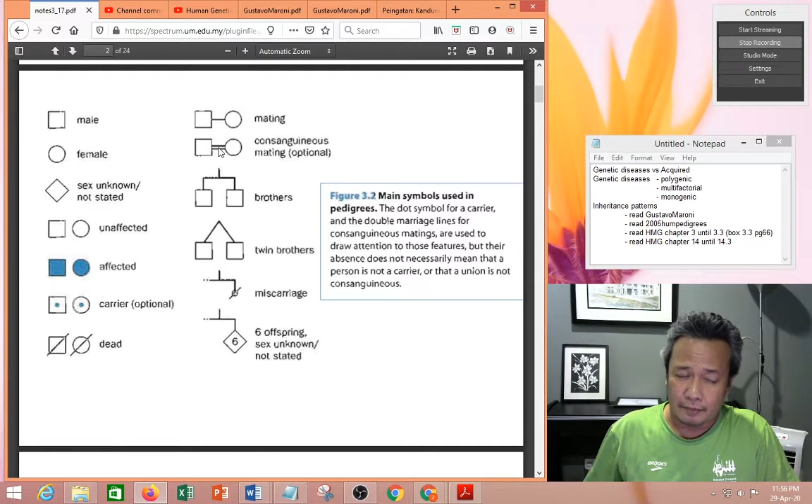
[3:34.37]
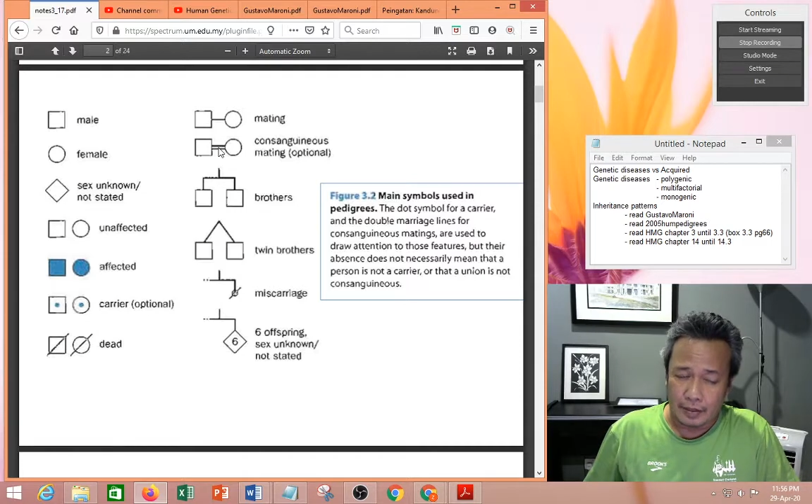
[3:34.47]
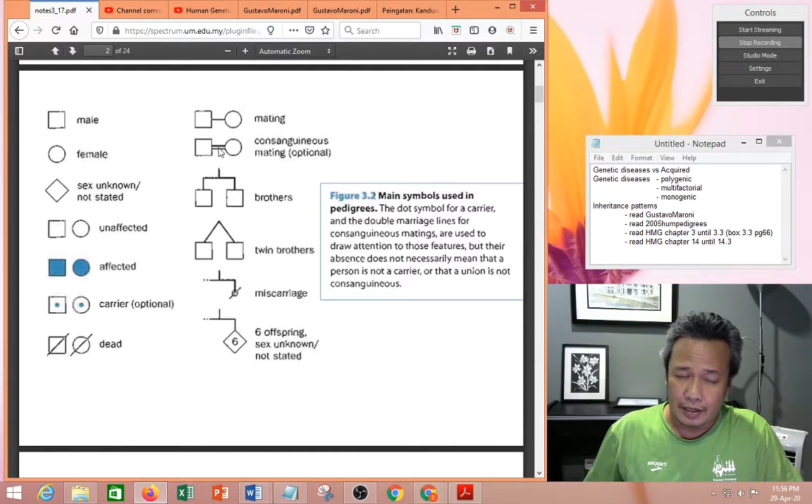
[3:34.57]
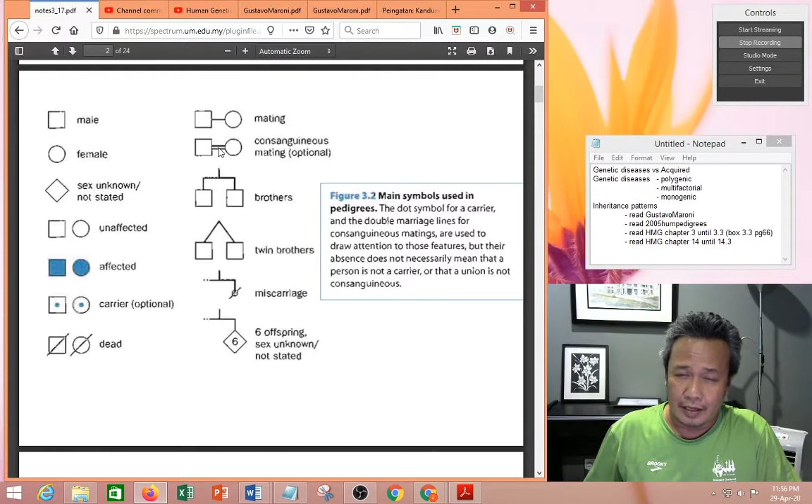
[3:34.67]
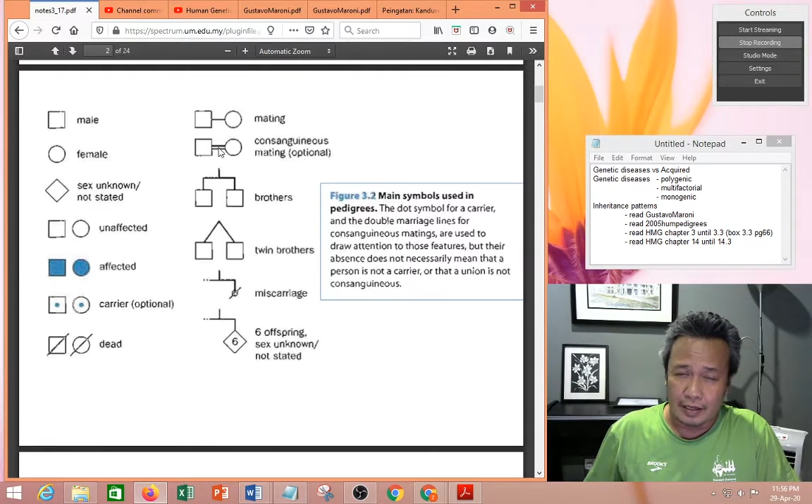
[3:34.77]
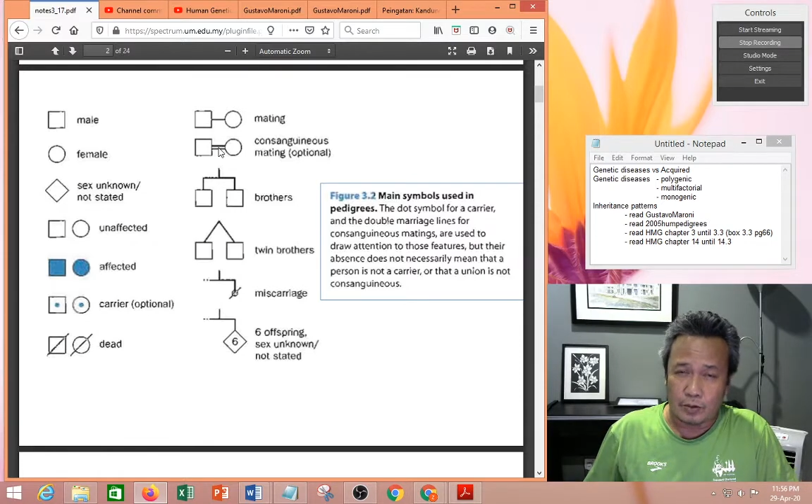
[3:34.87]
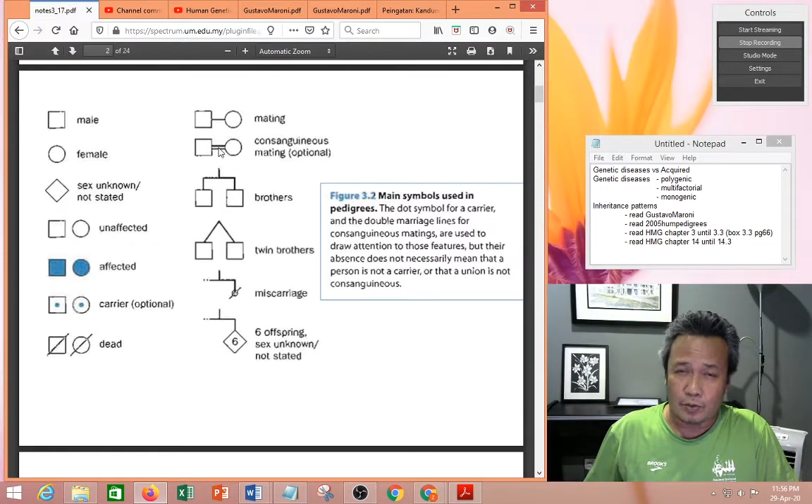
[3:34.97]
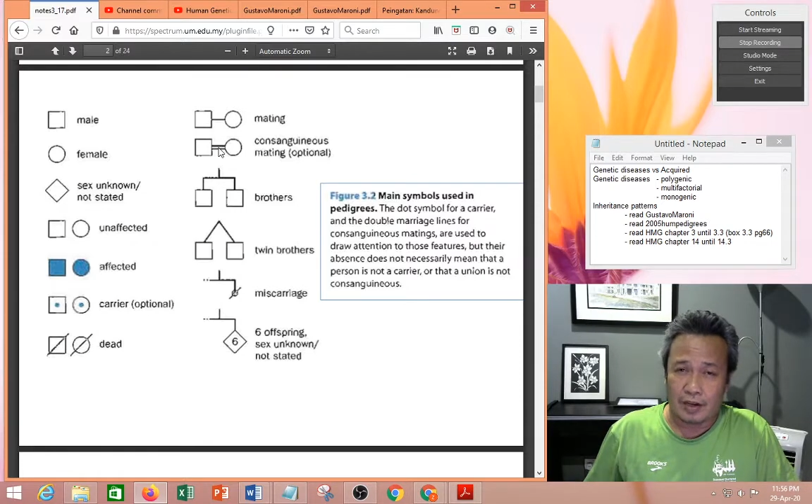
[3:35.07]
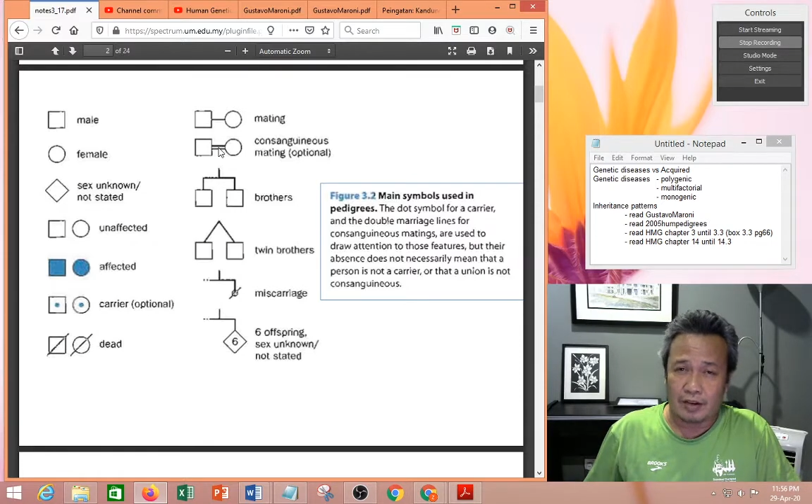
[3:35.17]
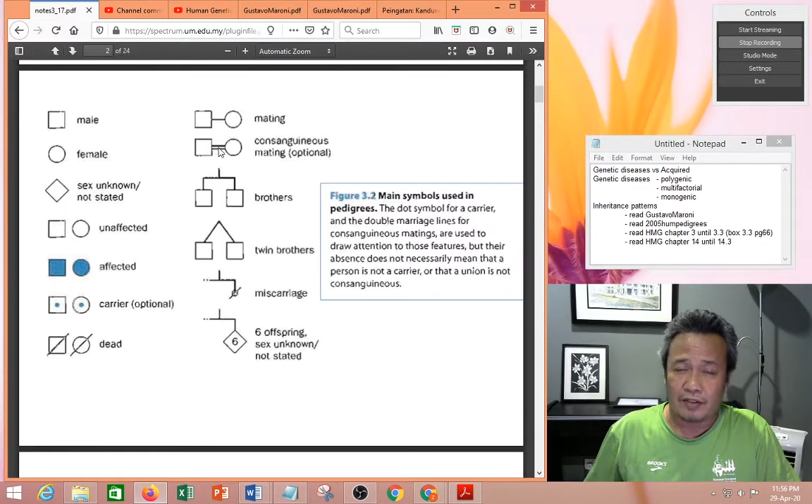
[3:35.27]
it is
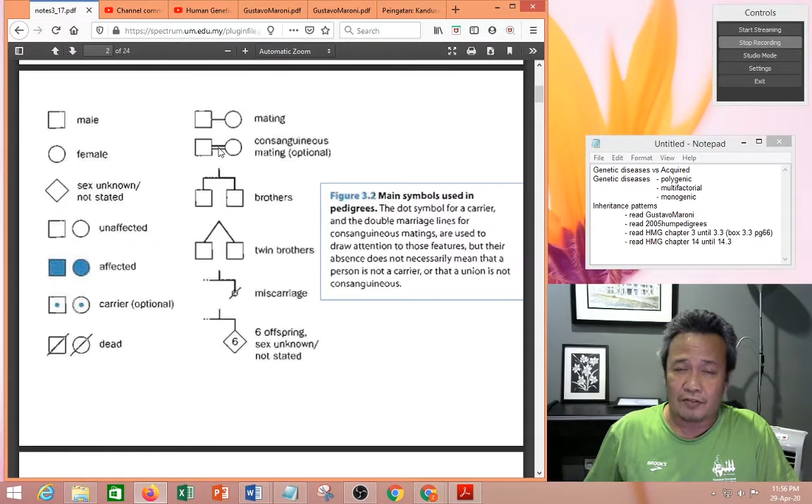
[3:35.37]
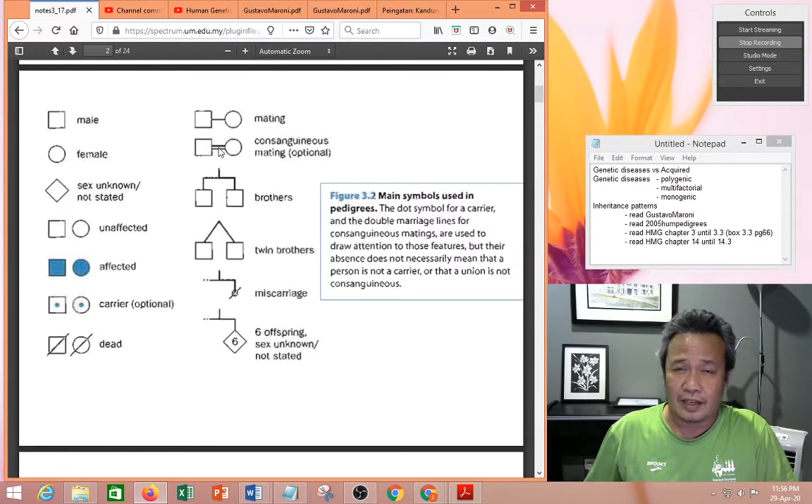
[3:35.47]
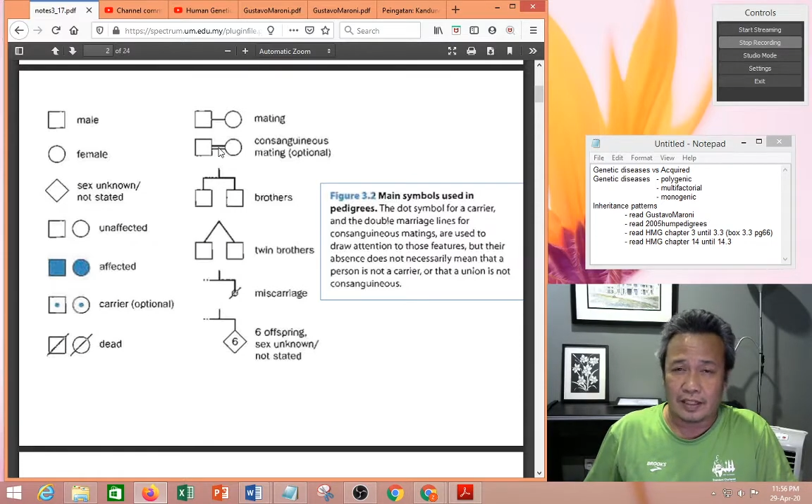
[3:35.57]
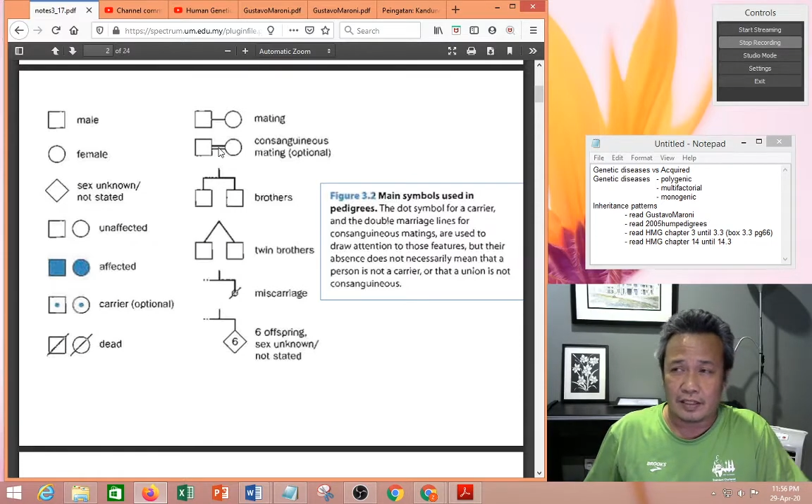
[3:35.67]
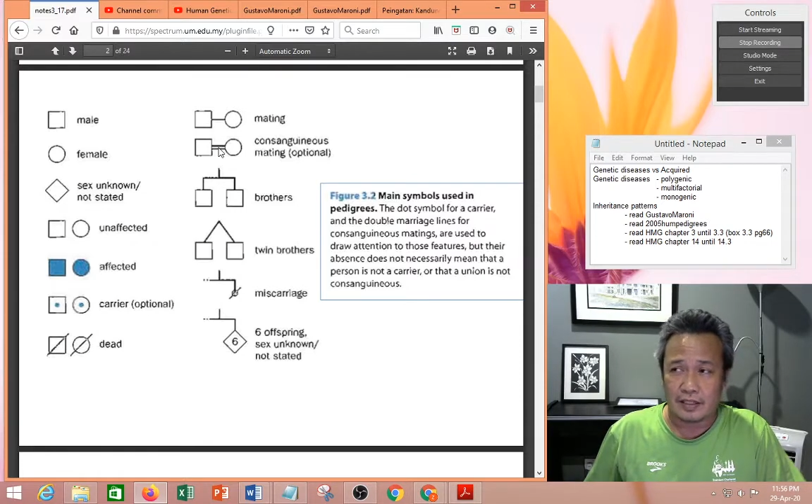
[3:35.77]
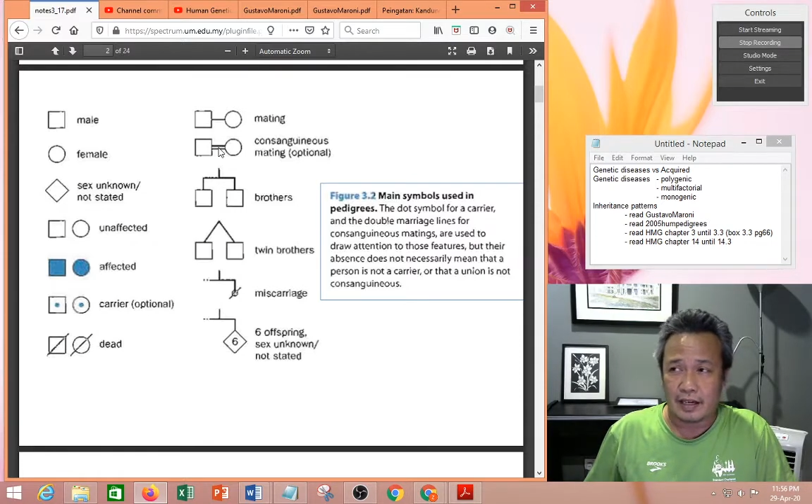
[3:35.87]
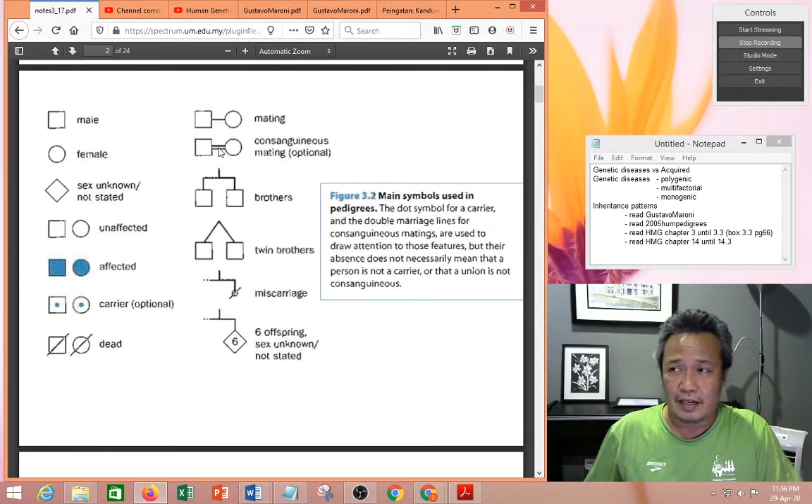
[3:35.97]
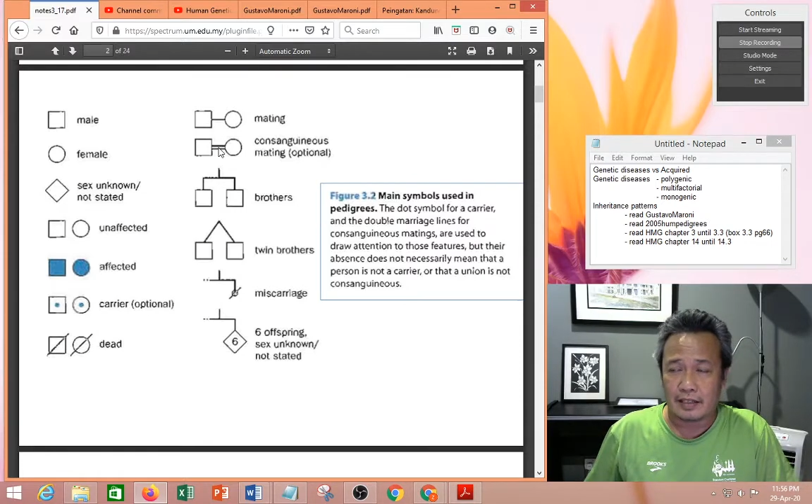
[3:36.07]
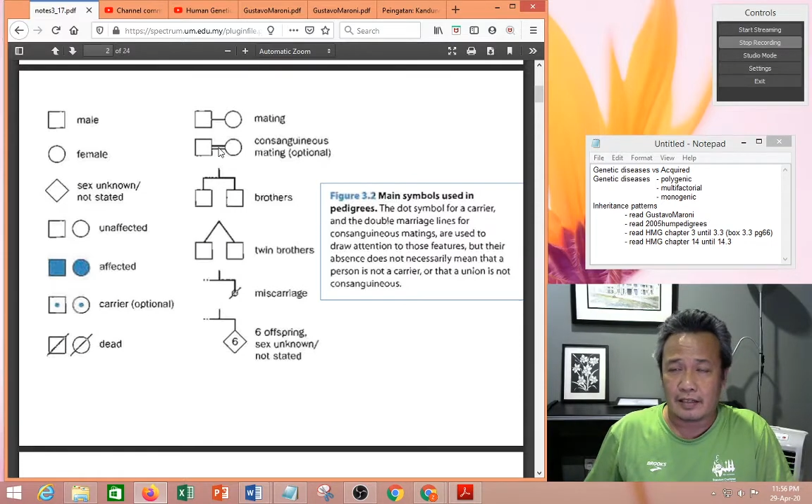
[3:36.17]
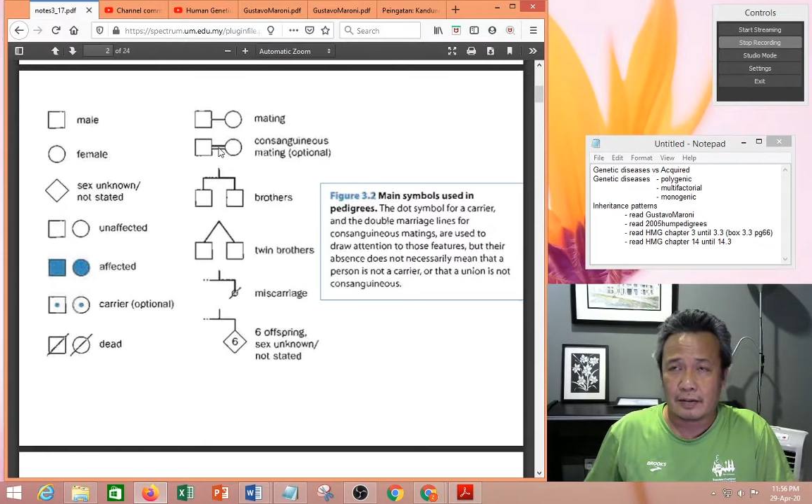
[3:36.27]
one of the factors
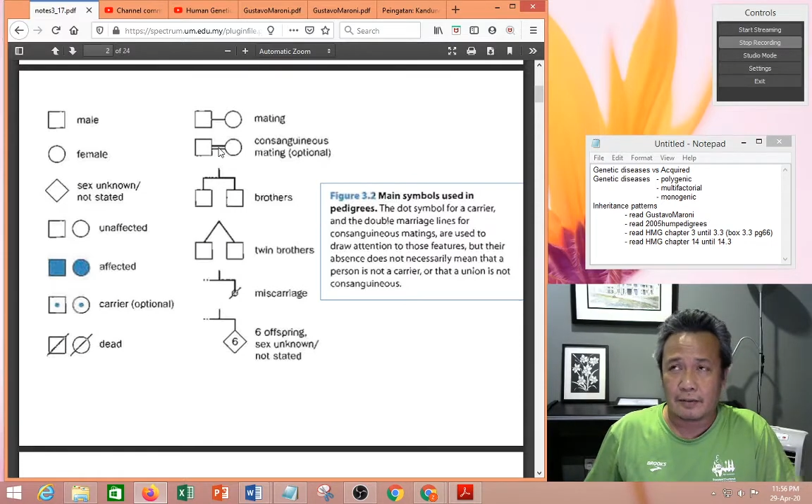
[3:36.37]
that